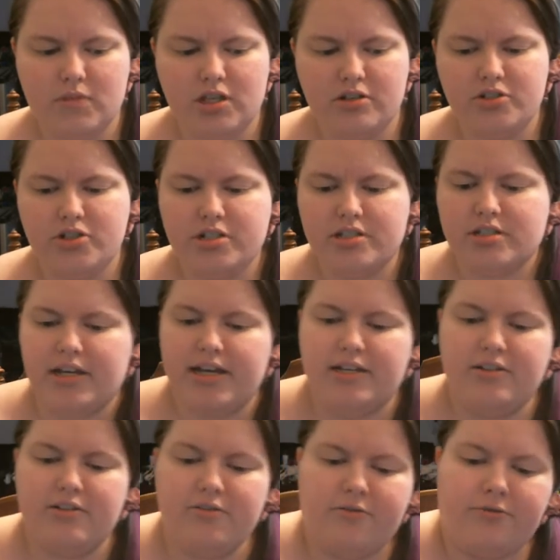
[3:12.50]
just kind
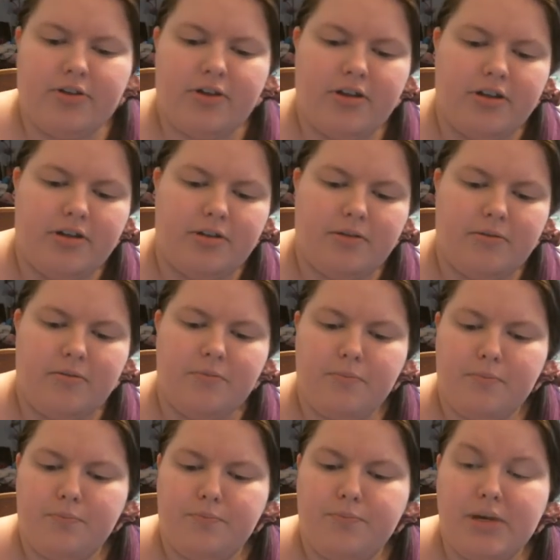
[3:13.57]
of
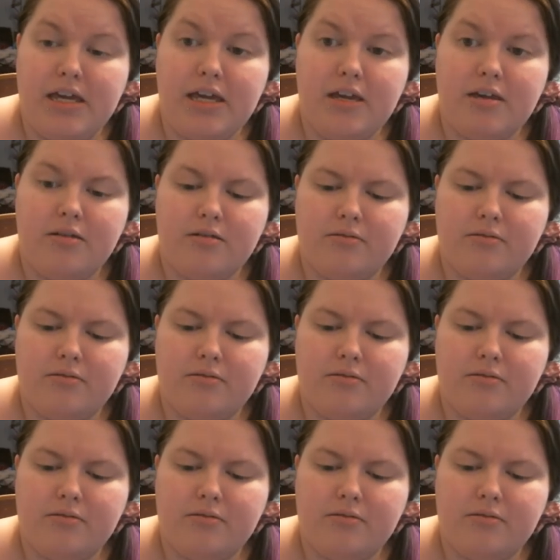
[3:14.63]
be,